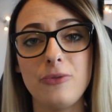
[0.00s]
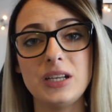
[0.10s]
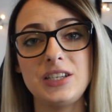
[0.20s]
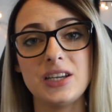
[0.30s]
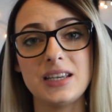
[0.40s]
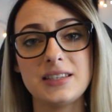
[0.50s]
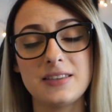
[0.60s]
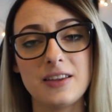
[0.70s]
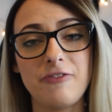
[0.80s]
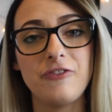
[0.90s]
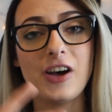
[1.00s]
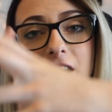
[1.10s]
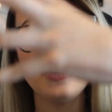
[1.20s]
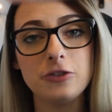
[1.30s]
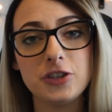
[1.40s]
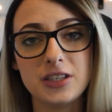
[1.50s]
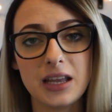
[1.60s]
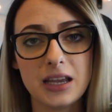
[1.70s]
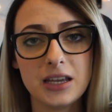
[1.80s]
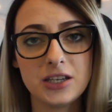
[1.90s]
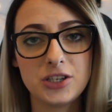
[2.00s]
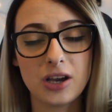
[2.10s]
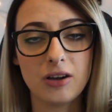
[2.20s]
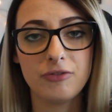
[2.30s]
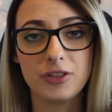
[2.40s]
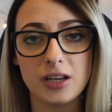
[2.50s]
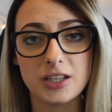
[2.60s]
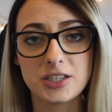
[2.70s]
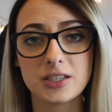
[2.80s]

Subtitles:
which is the final stage of the